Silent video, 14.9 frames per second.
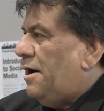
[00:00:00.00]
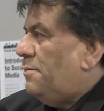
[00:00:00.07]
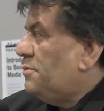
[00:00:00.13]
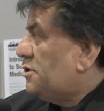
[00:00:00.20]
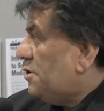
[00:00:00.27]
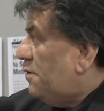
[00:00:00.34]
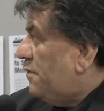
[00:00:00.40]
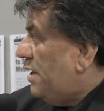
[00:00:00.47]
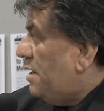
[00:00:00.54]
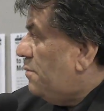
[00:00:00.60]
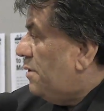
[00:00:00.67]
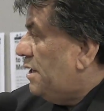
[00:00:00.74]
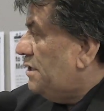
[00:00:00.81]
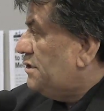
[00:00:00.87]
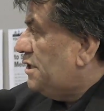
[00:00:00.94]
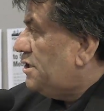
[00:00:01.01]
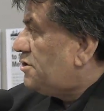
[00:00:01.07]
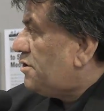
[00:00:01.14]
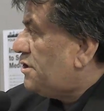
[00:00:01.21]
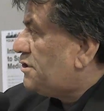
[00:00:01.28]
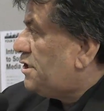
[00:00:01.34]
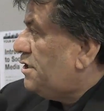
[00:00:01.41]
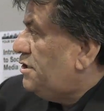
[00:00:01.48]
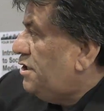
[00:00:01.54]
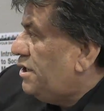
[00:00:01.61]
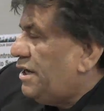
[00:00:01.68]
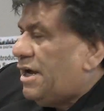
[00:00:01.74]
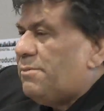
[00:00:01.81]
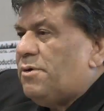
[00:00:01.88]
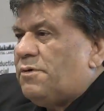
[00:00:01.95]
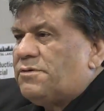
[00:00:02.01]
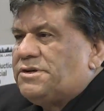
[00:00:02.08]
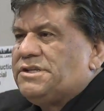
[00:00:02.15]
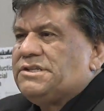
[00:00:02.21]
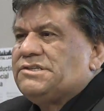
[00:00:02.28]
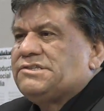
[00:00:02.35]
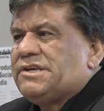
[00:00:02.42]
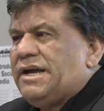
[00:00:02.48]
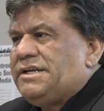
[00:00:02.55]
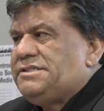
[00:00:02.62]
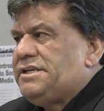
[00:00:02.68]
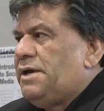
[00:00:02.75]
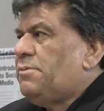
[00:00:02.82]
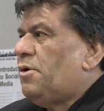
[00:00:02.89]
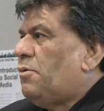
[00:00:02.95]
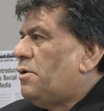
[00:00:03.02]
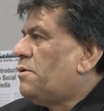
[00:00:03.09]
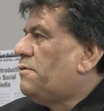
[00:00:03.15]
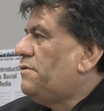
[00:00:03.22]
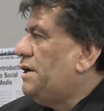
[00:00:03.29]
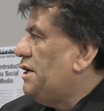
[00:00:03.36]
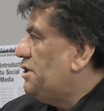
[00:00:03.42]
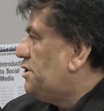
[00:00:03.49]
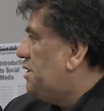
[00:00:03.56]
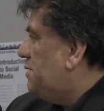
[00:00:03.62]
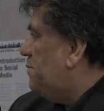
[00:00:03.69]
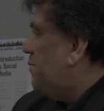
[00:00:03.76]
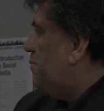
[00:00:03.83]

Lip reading: So if anybody's interested, you can come over to the side table when we're finished.